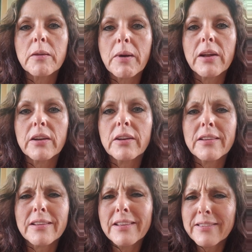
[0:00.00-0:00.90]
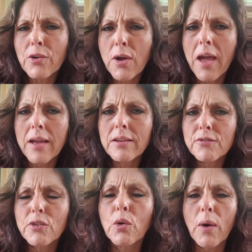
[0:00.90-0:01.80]
about it's okay
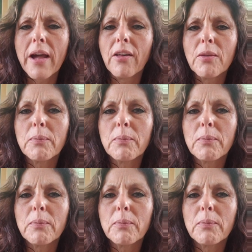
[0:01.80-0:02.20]
for a while,